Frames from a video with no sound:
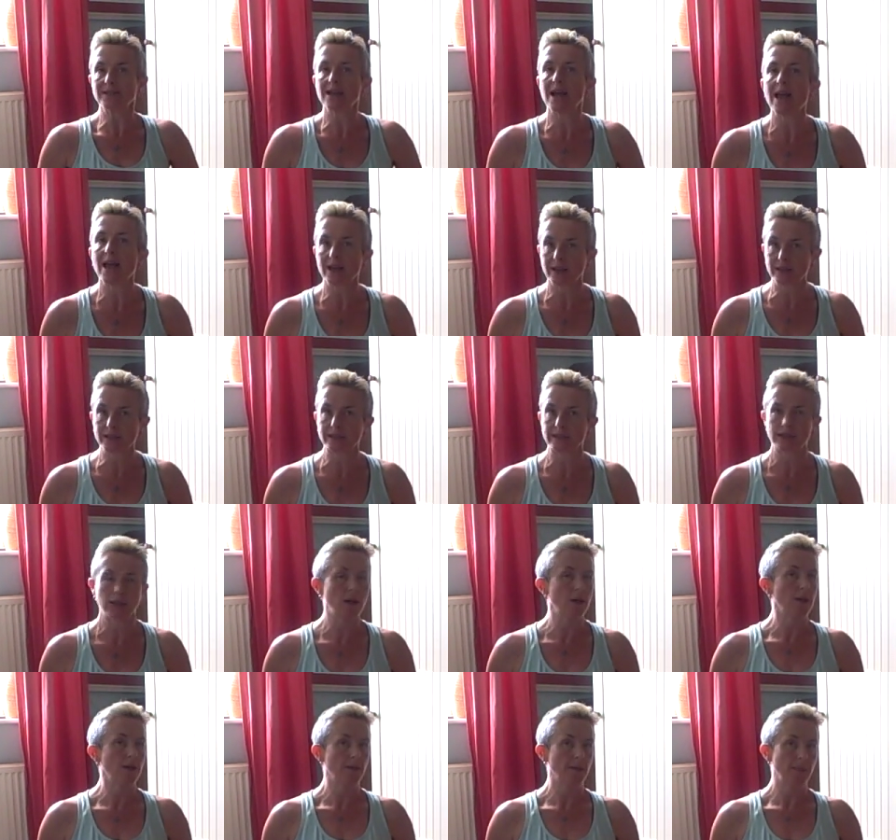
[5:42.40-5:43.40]
tax
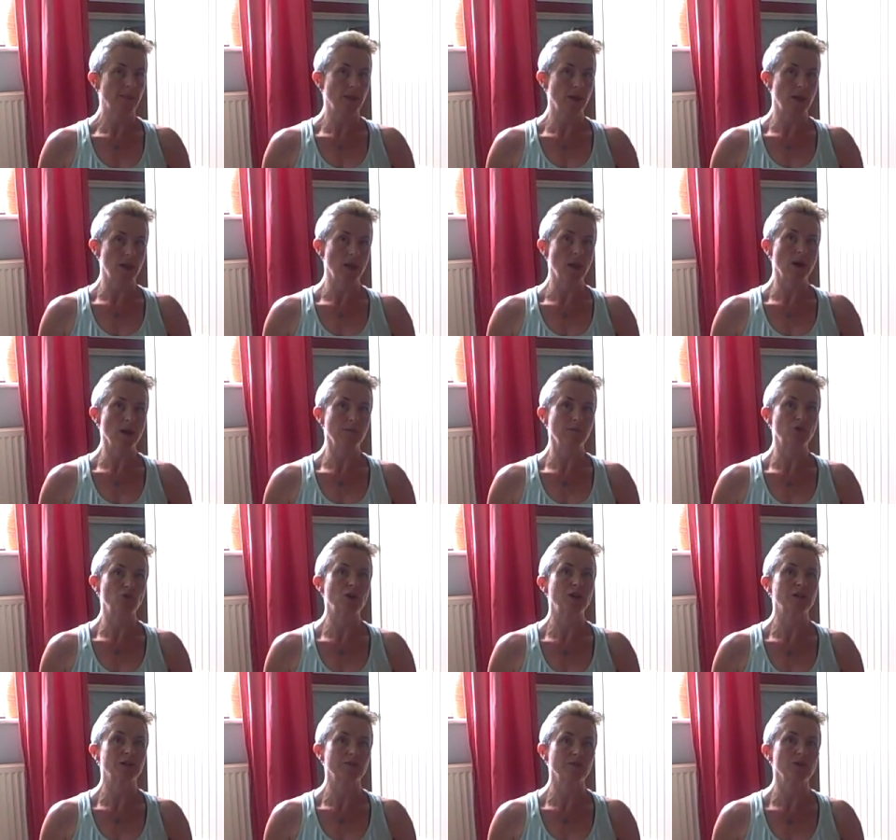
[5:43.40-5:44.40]
the
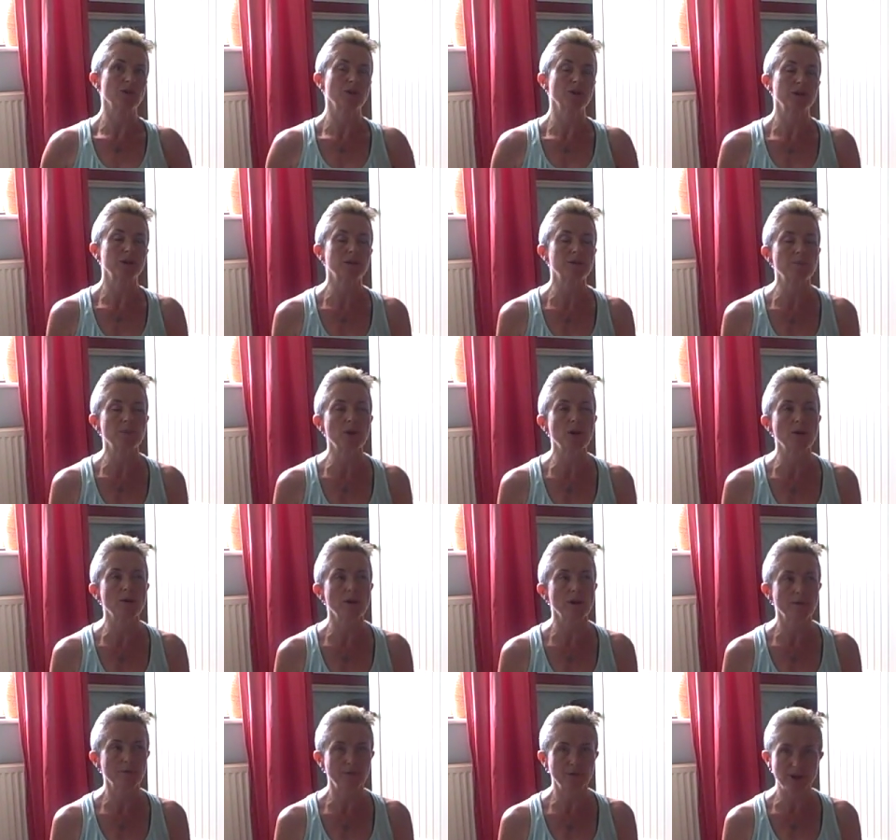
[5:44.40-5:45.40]
transverse. But
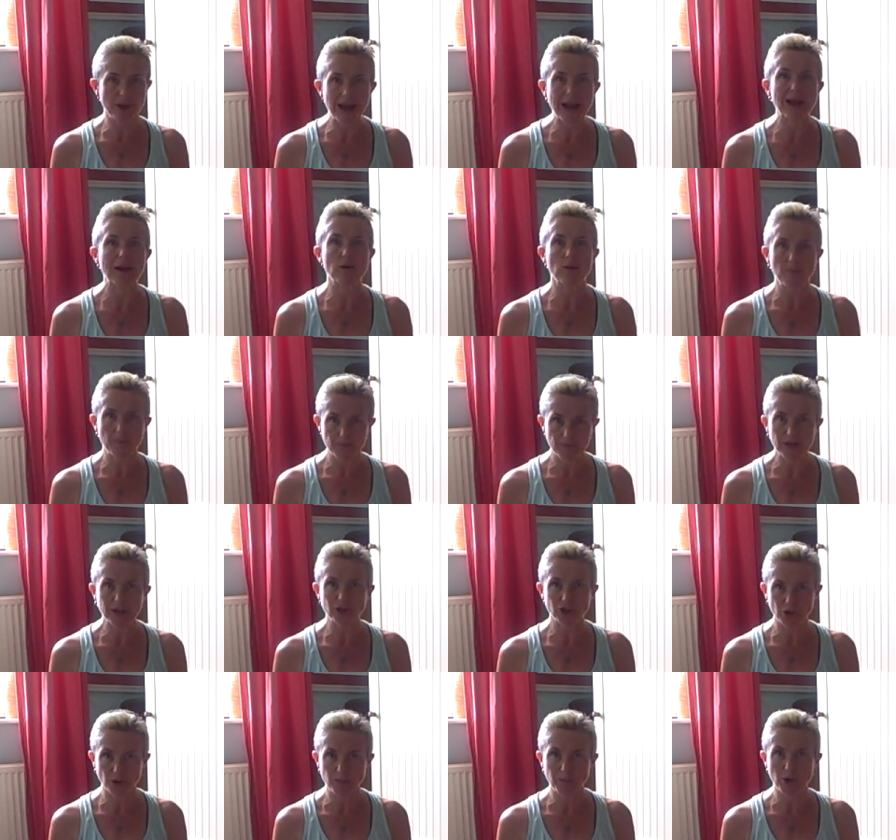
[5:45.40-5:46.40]
for now,
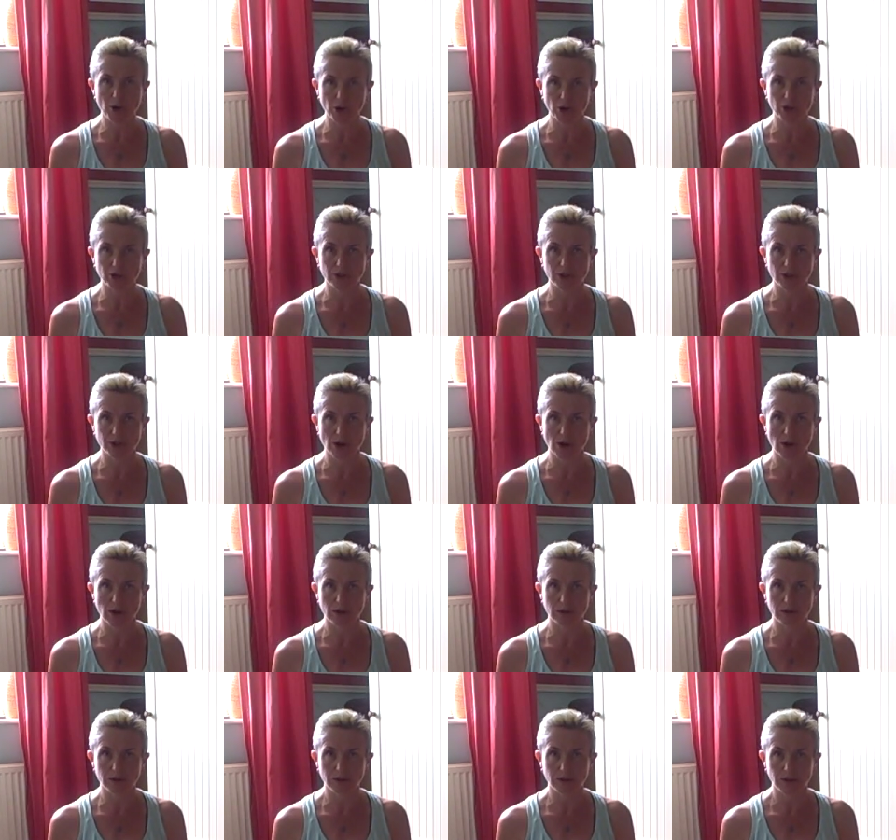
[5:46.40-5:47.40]
that should be a good
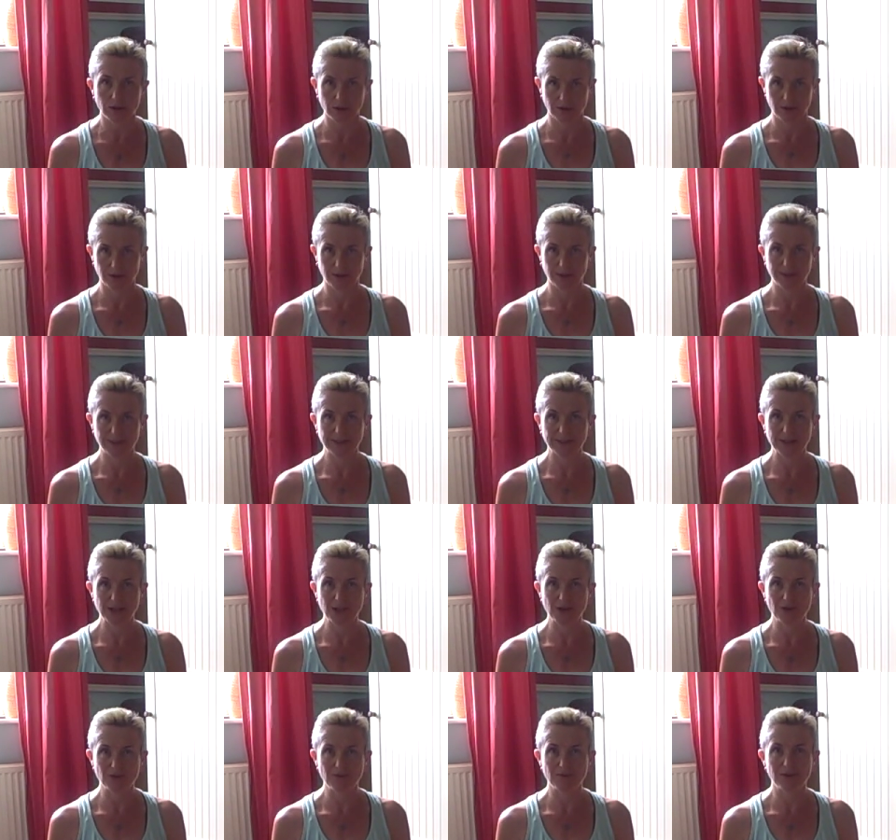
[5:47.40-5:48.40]
start.
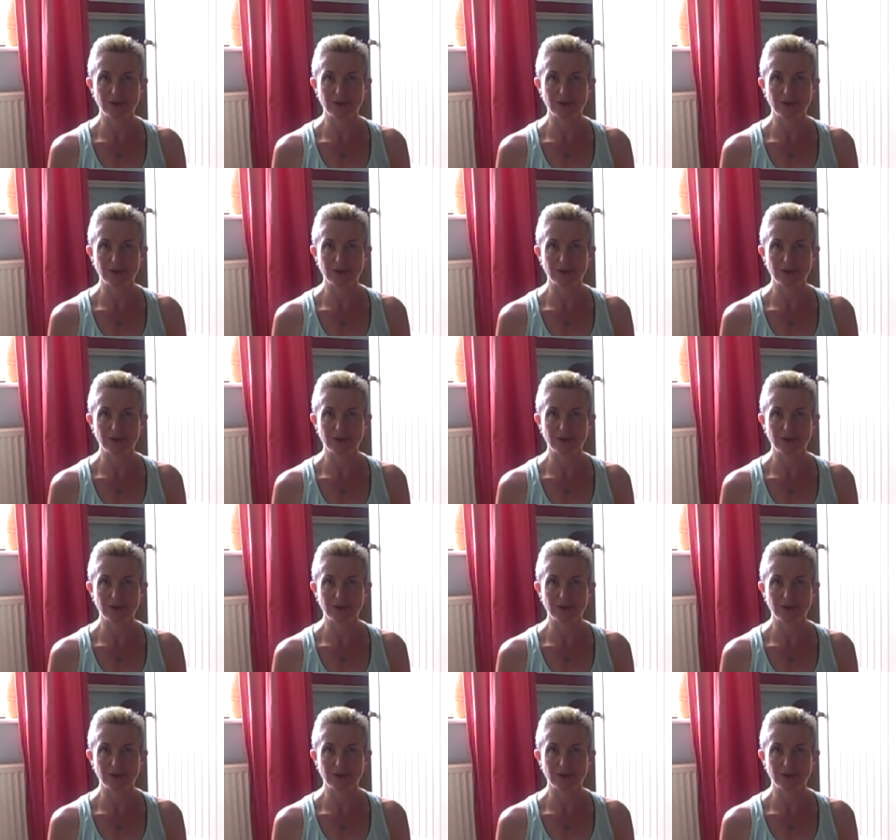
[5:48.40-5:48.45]
See you